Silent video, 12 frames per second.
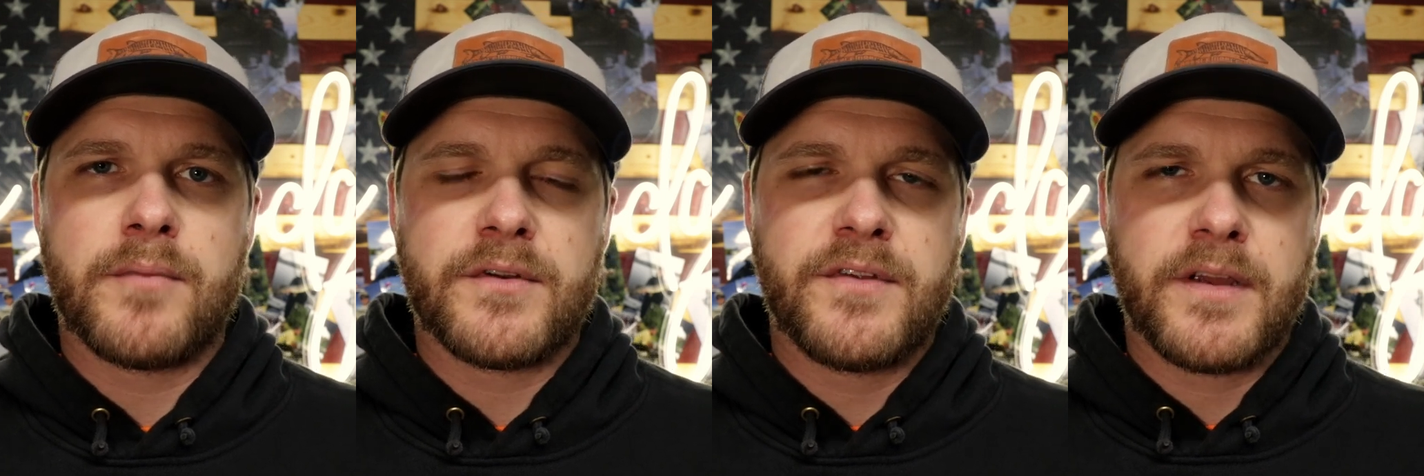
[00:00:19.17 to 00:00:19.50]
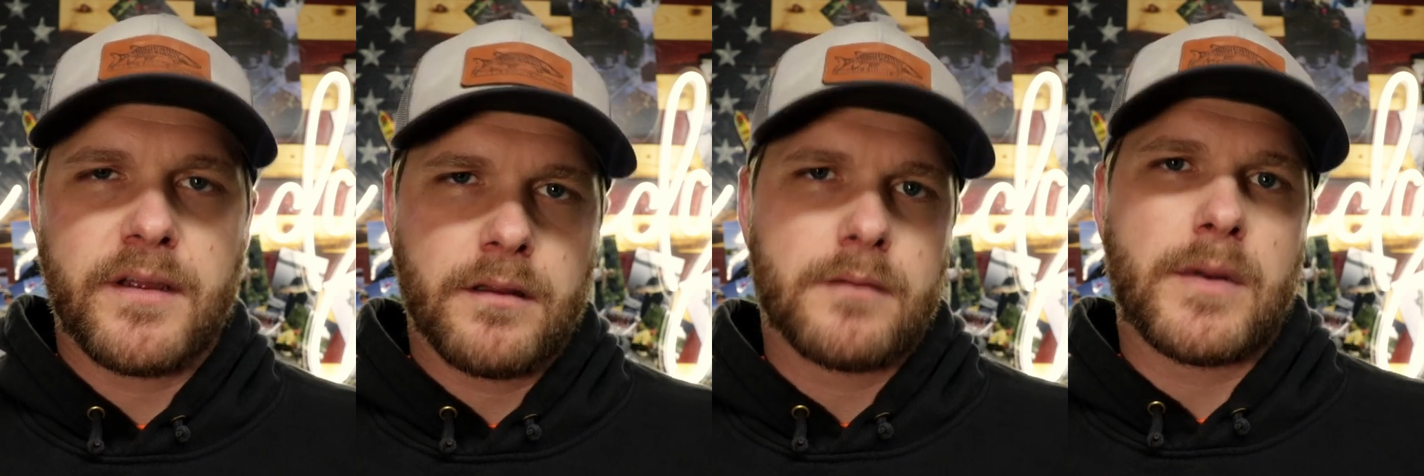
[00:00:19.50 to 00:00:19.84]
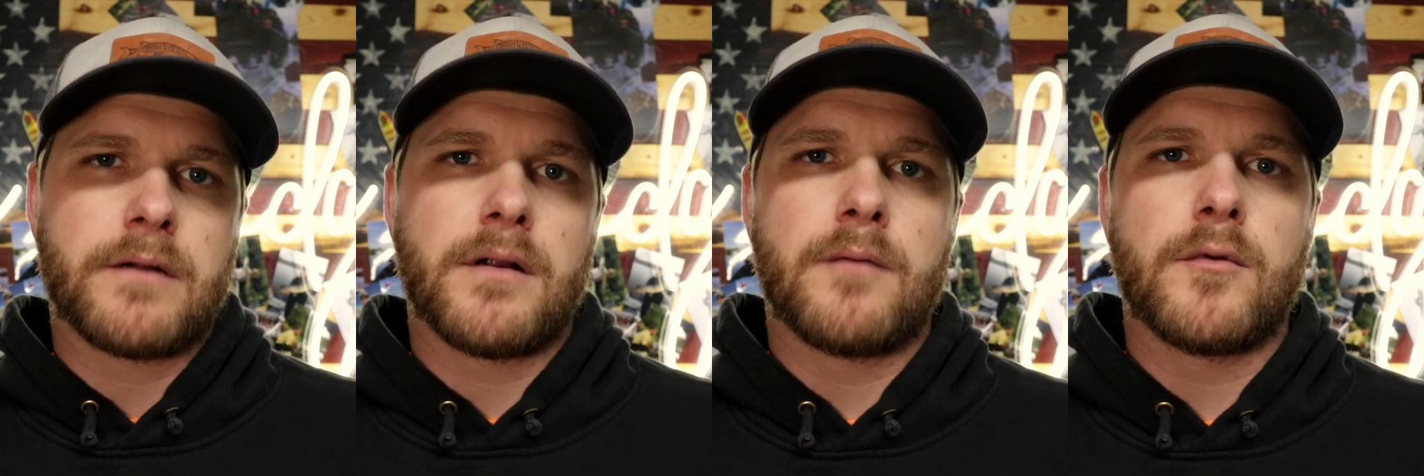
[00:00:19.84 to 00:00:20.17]
particular
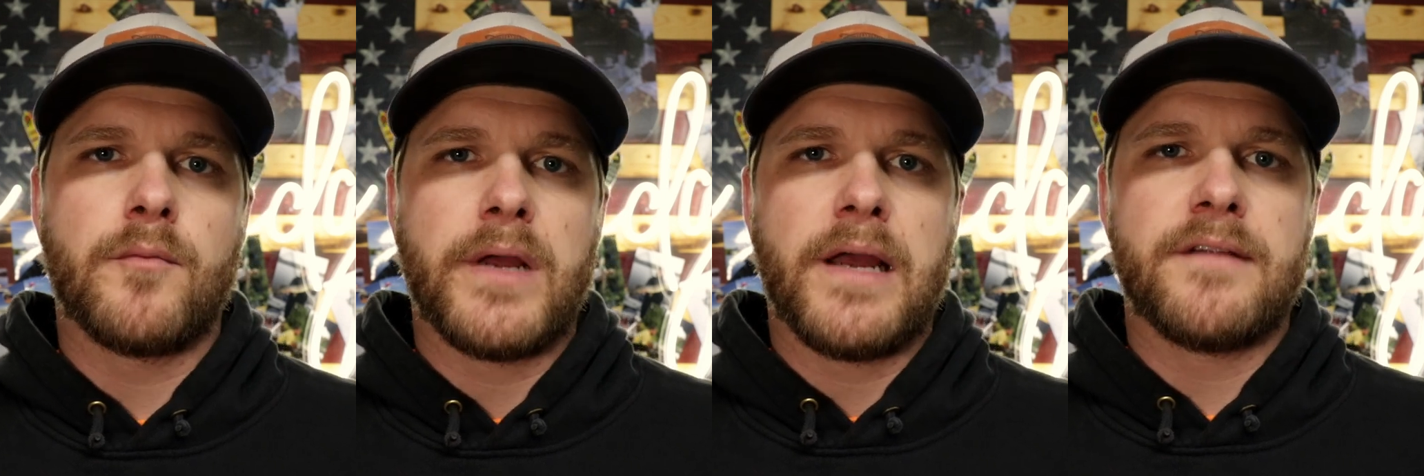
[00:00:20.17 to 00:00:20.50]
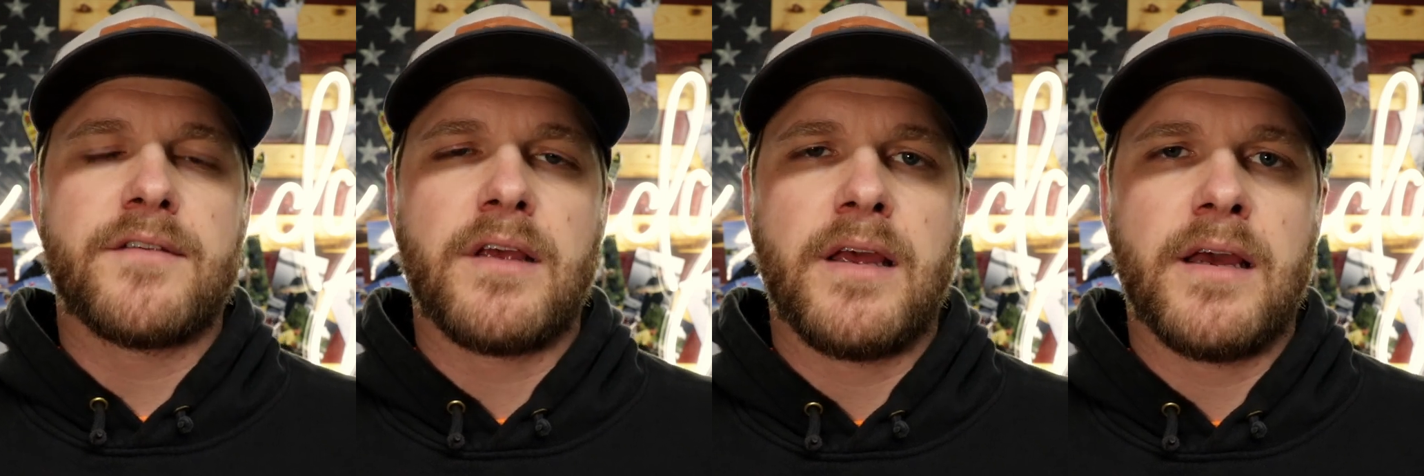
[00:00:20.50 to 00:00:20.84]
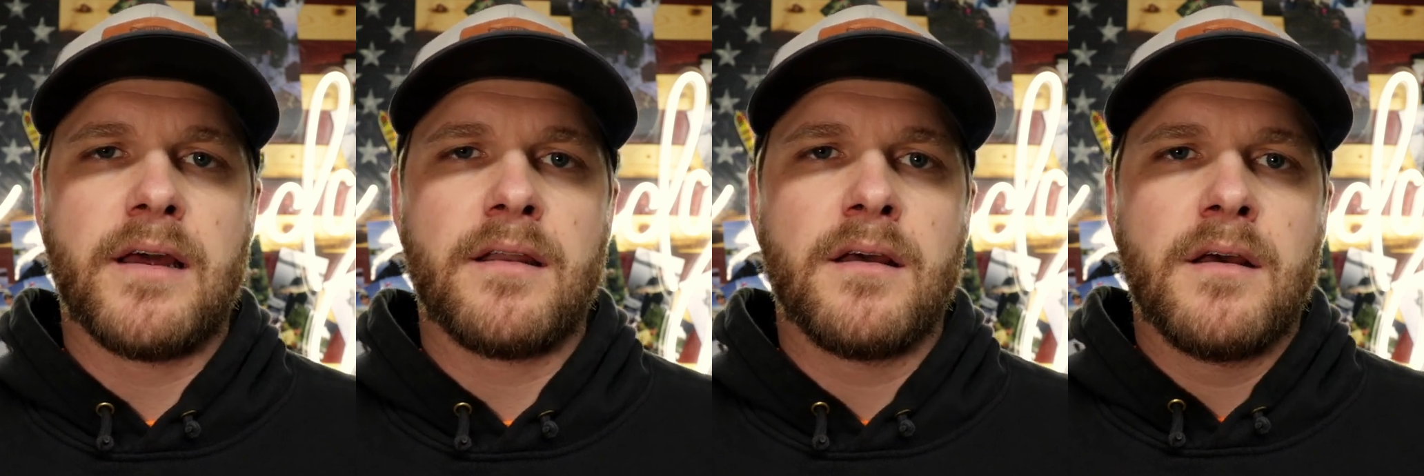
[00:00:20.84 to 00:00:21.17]
my rubber baits
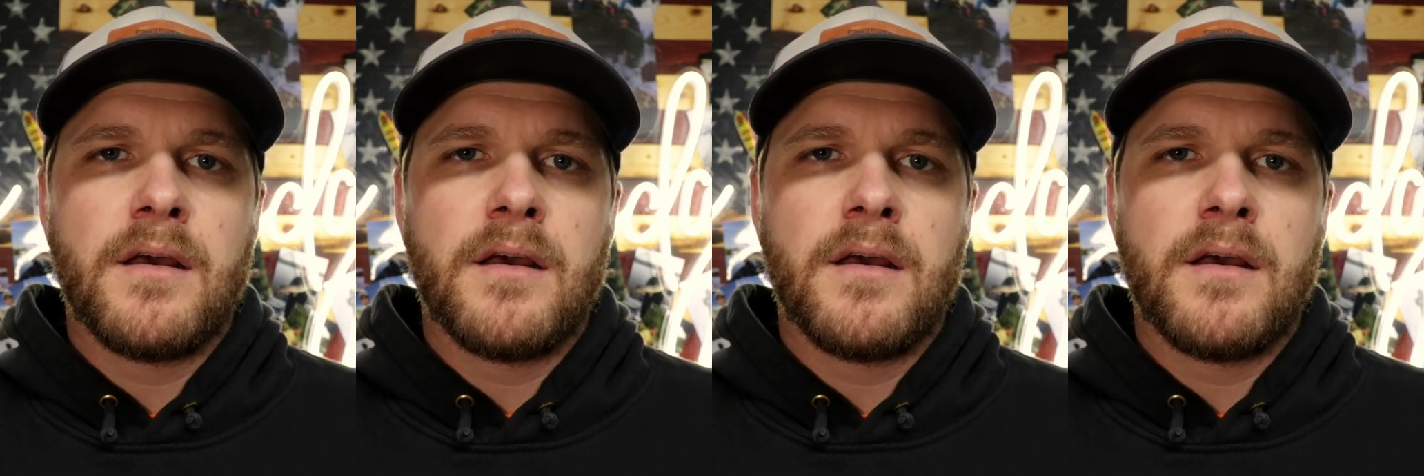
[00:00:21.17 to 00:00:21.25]
and